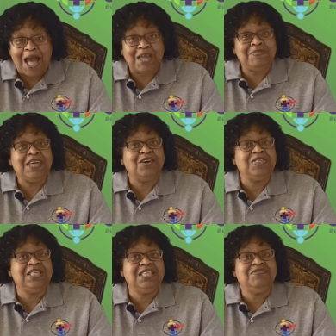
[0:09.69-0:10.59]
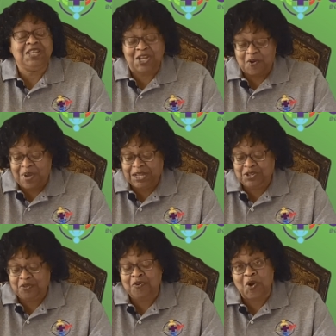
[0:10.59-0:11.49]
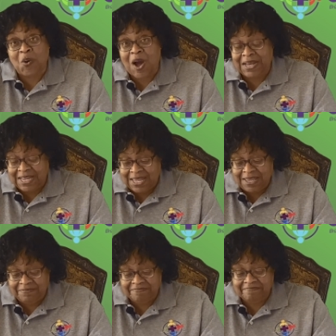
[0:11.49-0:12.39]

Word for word: I am the Healthy Living Director for Quad E,